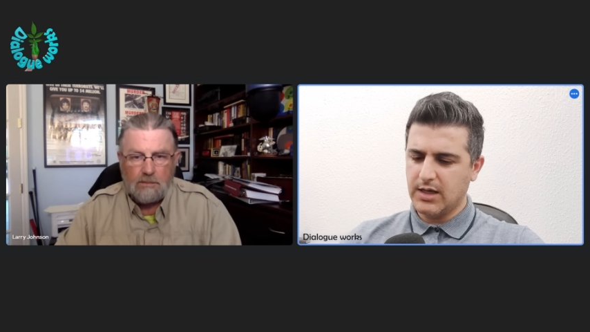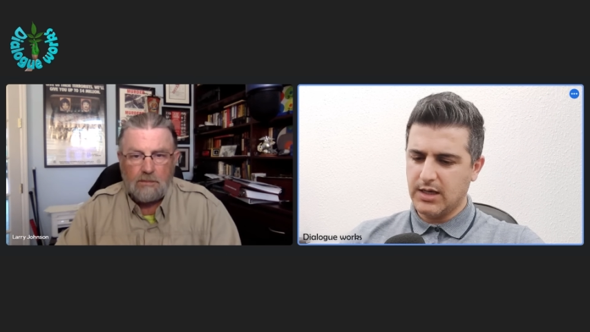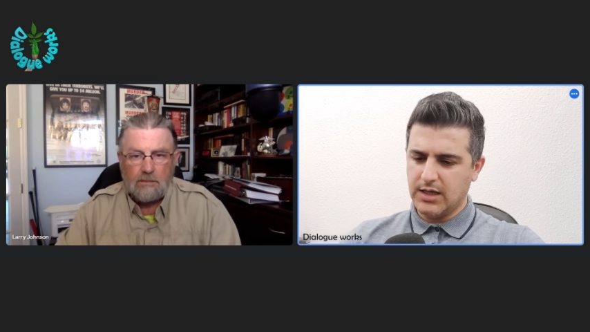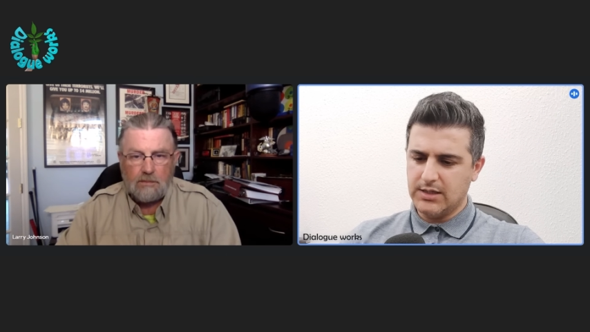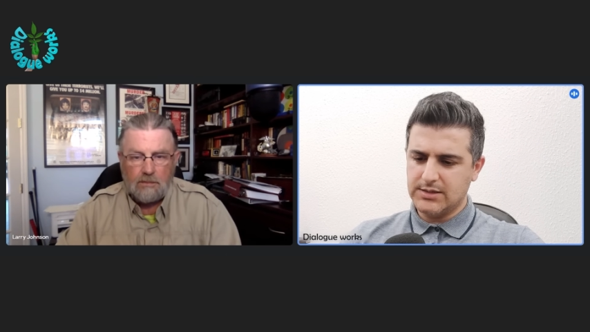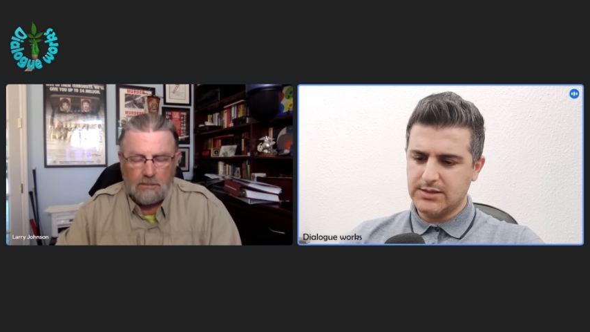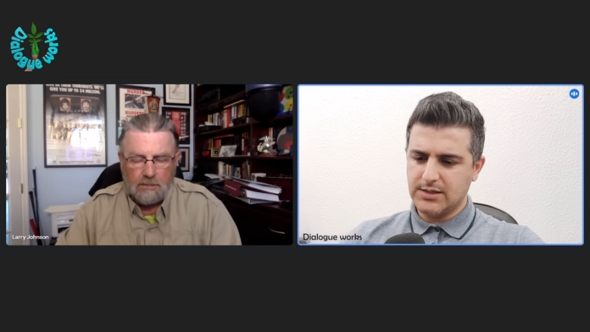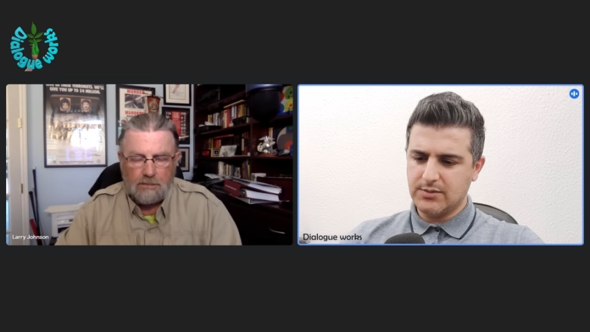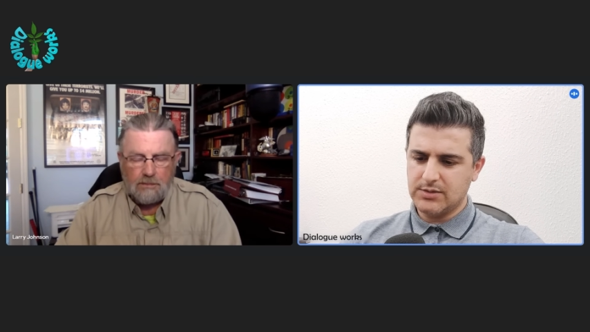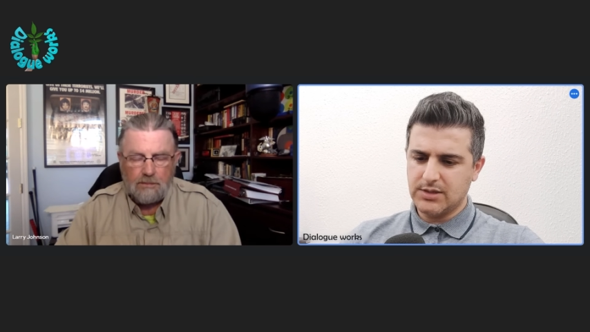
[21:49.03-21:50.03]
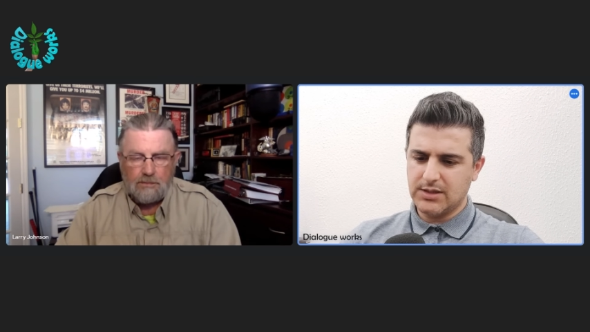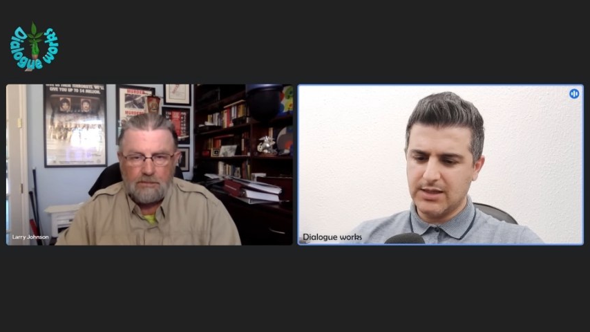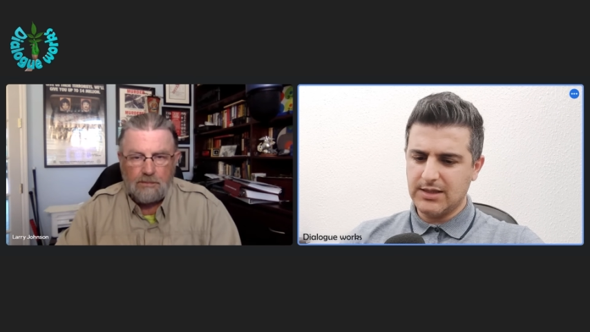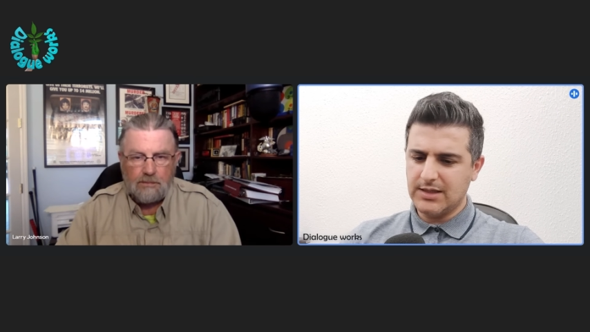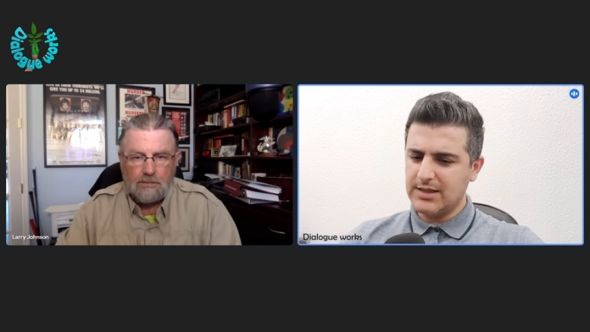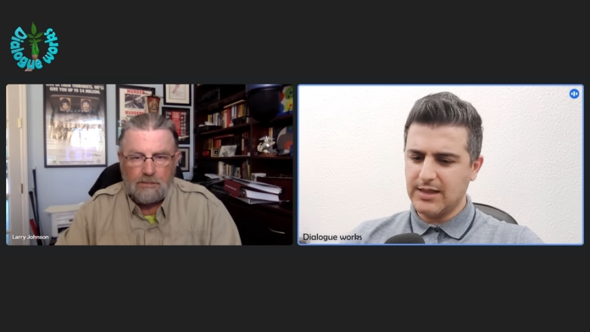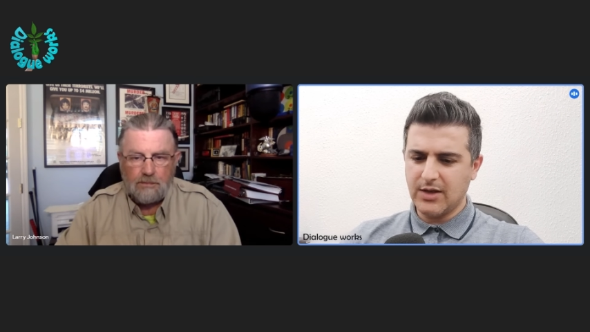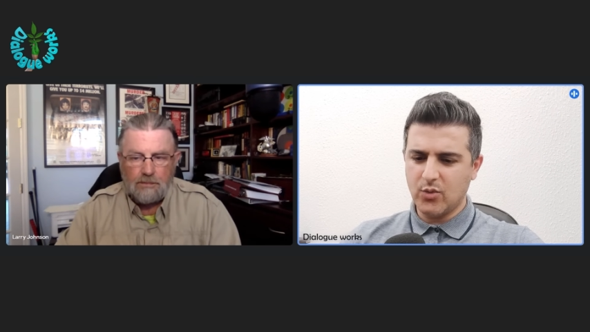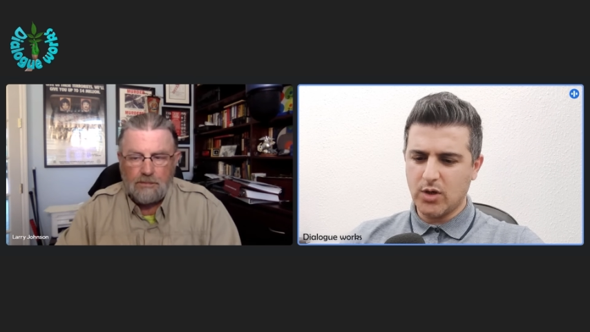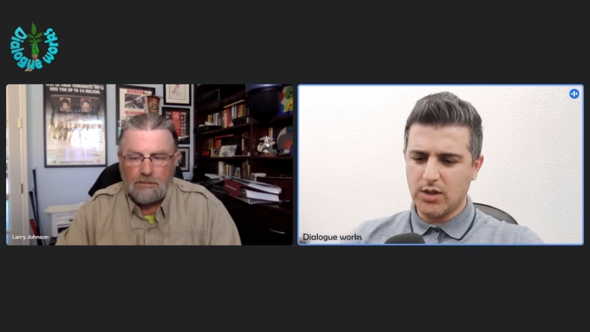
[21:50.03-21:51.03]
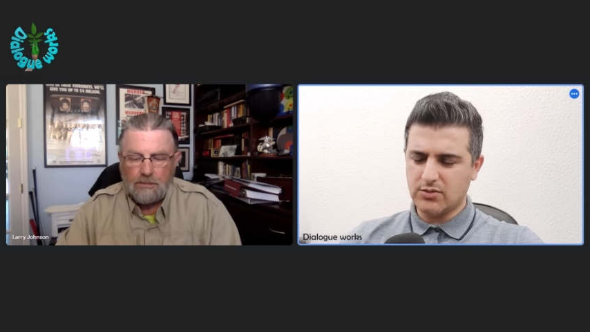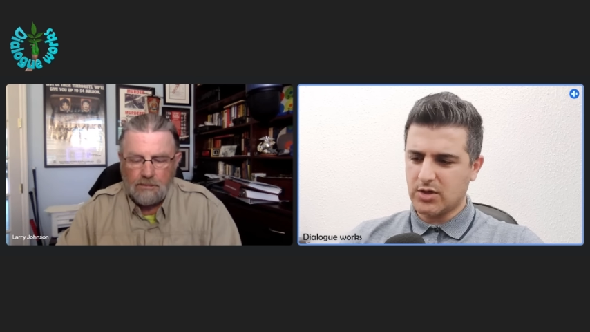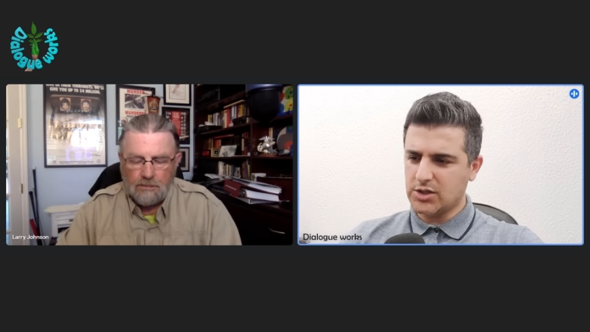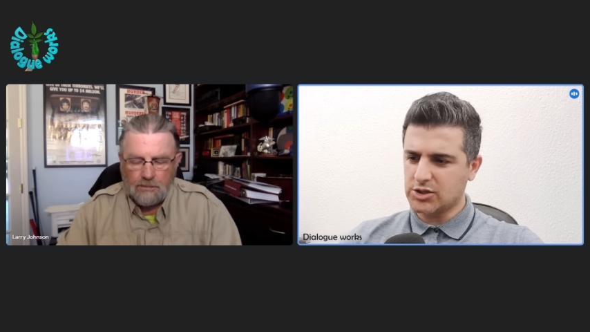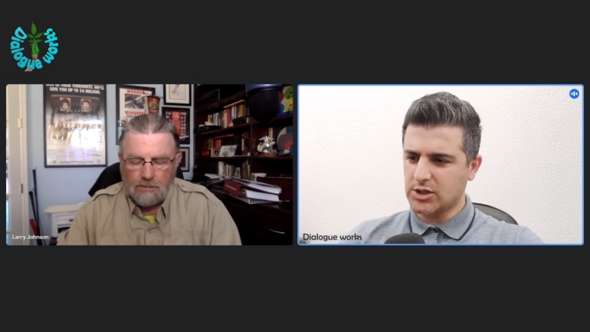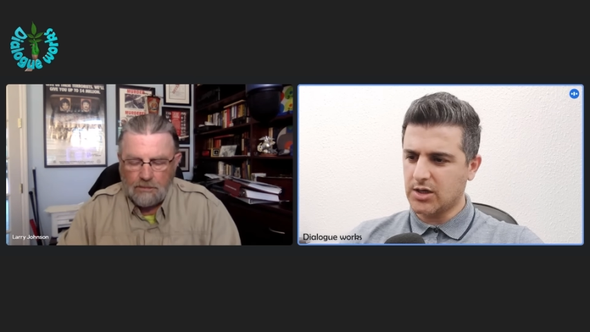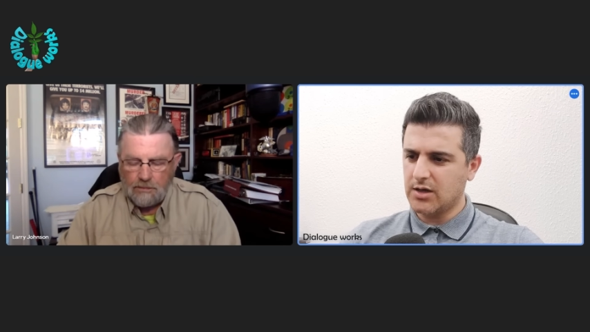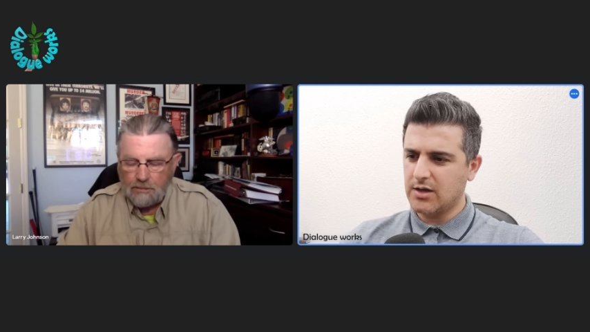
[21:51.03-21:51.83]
Speaker 1: It seems they, they didn't invite Russia.